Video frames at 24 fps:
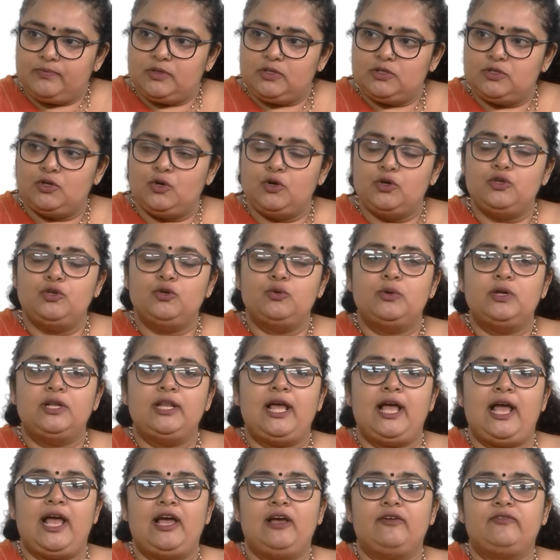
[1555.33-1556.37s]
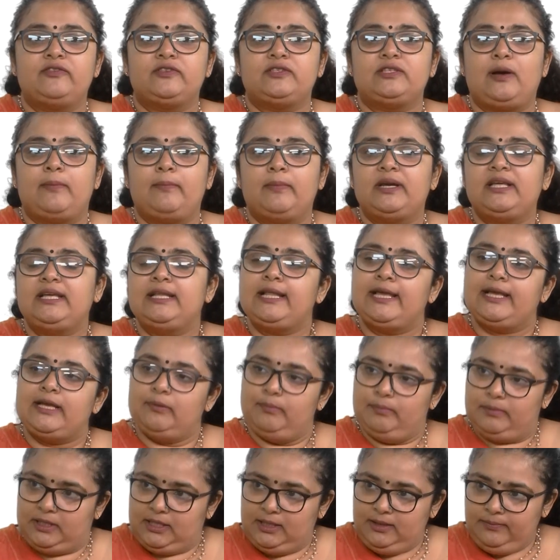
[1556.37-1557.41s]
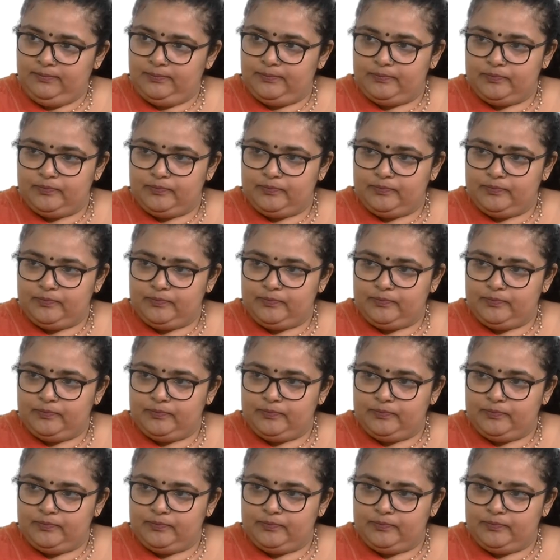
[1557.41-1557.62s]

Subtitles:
So you will have somebody like me